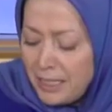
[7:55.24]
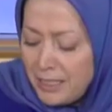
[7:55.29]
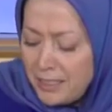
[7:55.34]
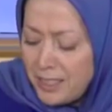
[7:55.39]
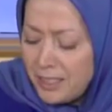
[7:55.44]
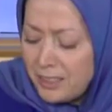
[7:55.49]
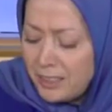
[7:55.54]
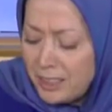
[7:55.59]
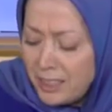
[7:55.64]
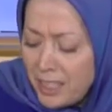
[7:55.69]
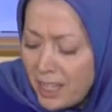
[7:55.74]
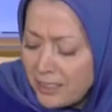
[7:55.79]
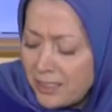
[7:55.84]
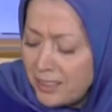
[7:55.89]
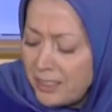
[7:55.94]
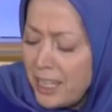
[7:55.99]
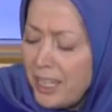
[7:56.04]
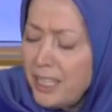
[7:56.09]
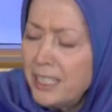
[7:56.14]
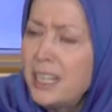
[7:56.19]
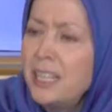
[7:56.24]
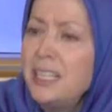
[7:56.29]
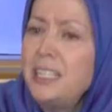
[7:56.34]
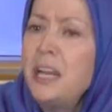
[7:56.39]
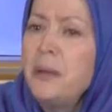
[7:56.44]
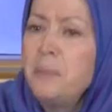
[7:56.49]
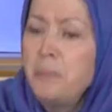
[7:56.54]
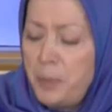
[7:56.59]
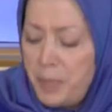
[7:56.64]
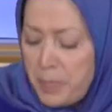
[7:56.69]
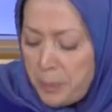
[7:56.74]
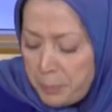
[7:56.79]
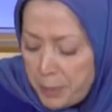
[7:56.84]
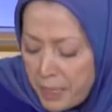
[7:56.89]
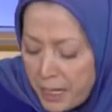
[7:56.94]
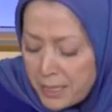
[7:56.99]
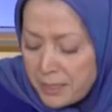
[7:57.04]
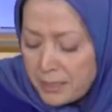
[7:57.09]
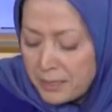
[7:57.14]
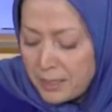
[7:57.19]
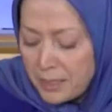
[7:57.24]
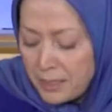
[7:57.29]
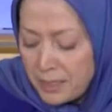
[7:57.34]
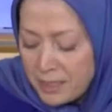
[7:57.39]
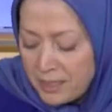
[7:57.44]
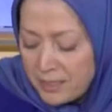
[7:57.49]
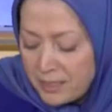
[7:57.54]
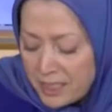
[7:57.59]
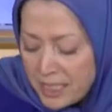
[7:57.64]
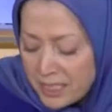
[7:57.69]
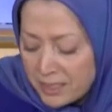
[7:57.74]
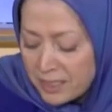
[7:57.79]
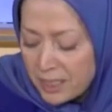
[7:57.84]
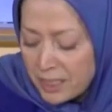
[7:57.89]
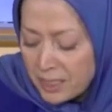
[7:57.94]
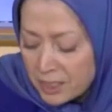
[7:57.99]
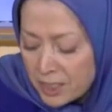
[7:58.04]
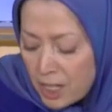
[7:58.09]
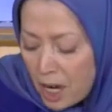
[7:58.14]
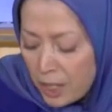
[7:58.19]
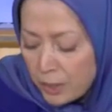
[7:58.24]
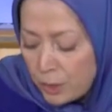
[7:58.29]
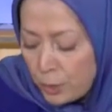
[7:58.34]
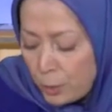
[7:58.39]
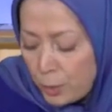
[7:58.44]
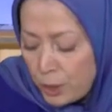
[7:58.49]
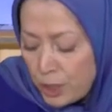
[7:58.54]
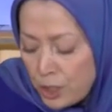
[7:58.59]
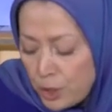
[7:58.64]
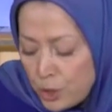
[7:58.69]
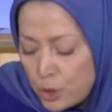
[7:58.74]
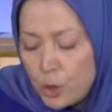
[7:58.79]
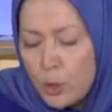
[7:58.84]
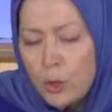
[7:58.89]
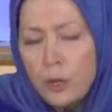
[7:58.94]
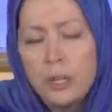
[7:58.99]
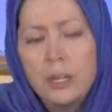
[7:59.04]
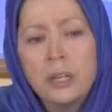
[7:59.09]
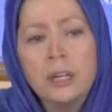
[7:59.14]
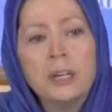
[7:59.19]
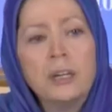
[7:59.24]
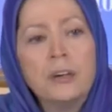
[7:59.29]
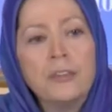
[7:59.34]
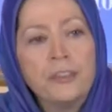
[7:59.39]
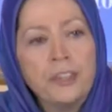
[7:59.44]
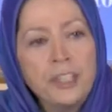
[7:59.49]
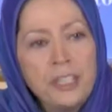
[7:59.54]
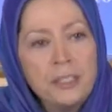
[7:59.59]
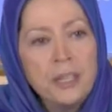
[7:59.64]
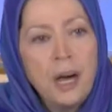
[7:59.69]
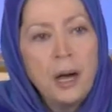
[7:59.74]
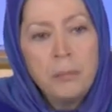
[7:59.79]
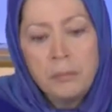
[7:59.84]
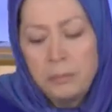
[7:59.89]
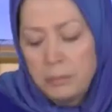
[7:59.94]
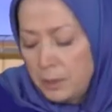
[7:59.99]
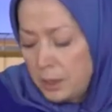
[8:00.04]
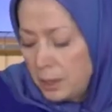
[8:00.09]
is it not the Iranian people's certain right to enjoy freedom,